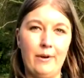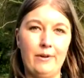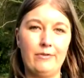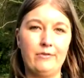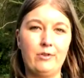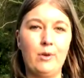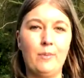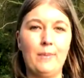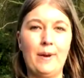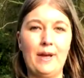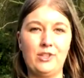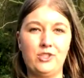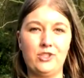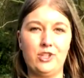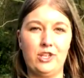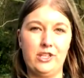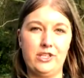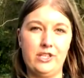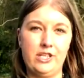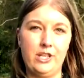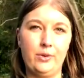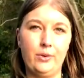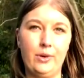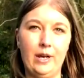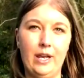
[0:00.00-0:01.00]
If you imagine a
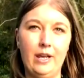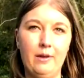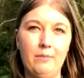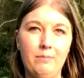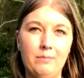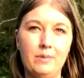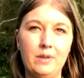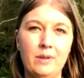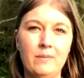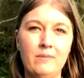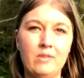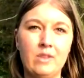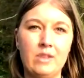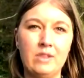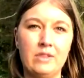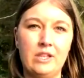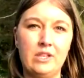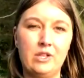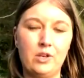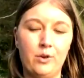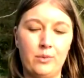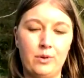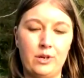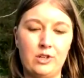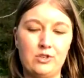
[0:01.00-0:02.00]
tulip, they
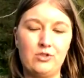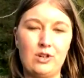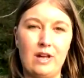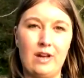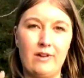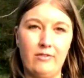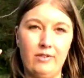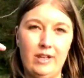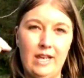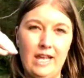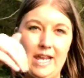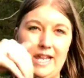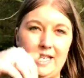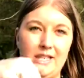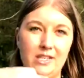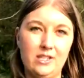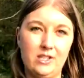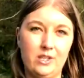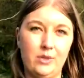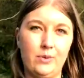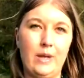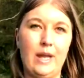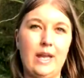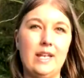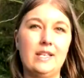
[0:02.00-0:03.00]
don't want to travel
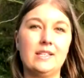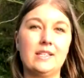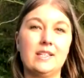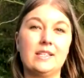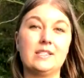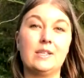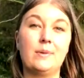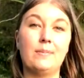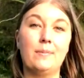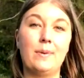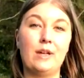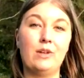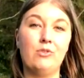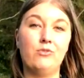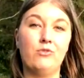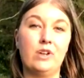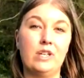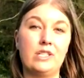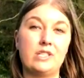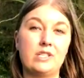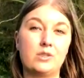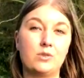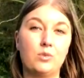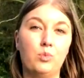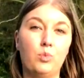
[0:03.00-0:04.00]
into it as they might
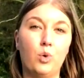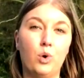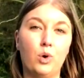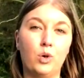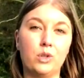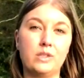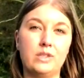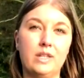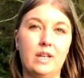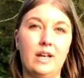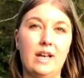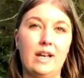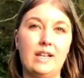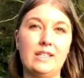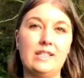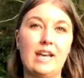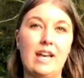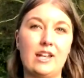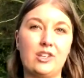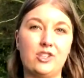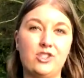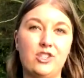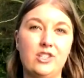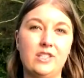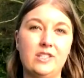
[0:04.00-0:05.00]
risk water
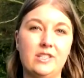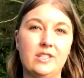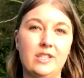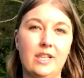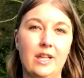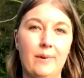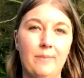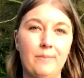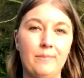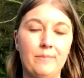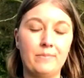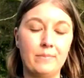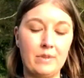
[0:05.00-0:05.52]
attaching to them.